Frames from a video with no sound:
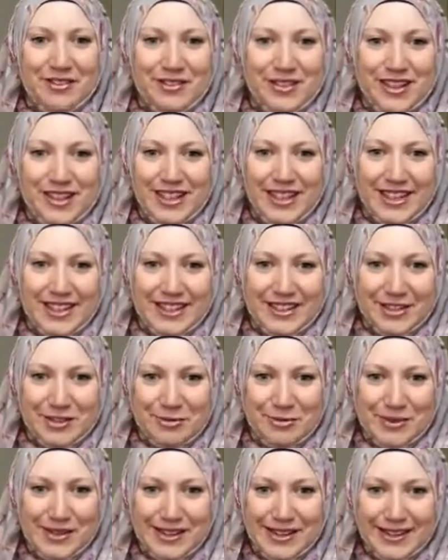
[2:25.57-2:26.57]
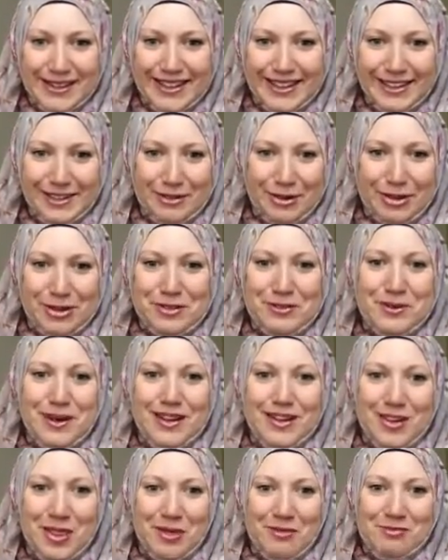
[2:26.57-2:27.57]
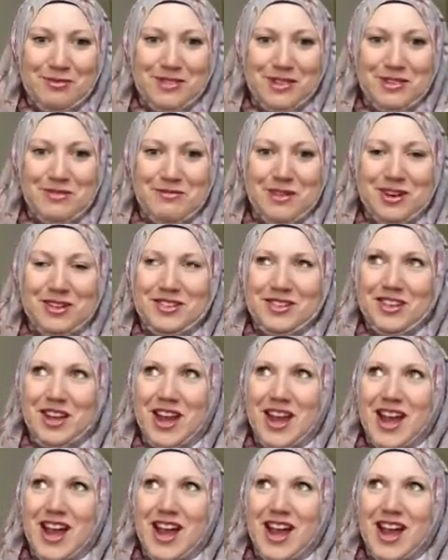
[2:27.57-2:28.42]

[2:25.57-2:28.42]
really, and I don't particularly want to dwell on them too much,